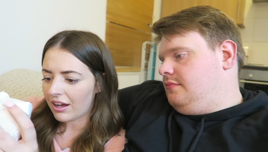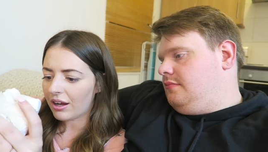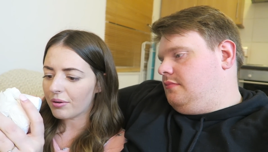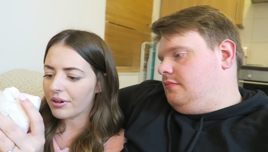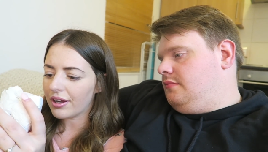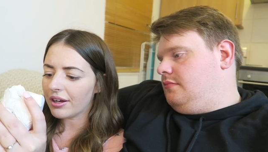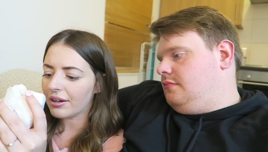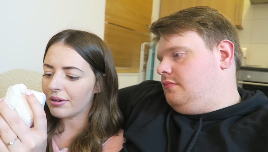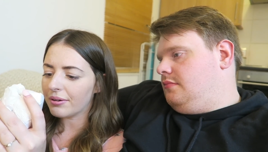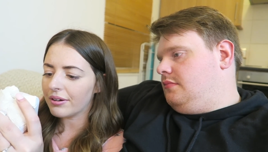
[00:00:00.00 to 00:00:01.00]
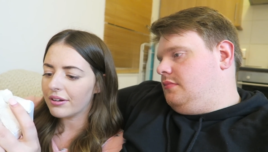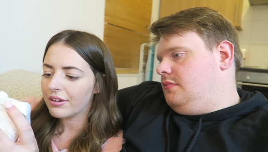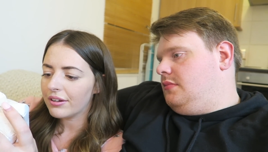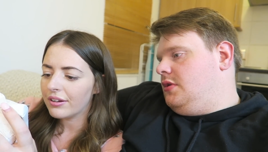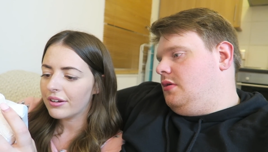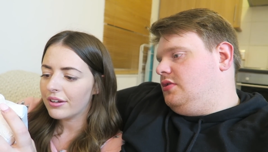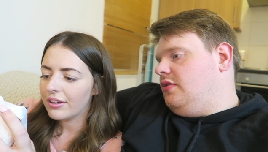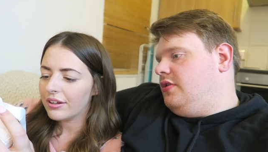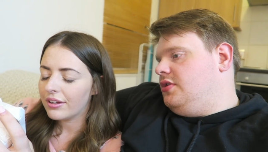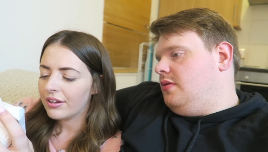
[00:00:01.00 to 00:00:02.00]
Speaker 1: oh no.
Speaker 2: No, it's
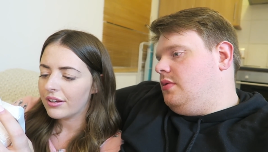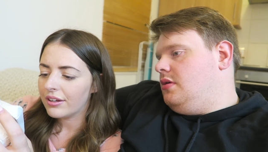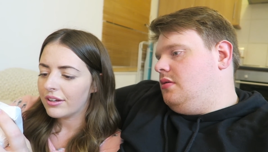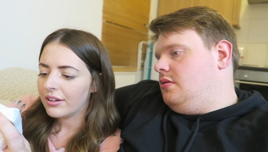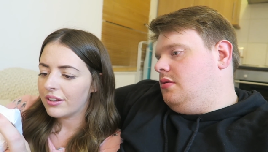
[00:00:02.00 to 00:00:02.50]
on the top
Speaker 1: one.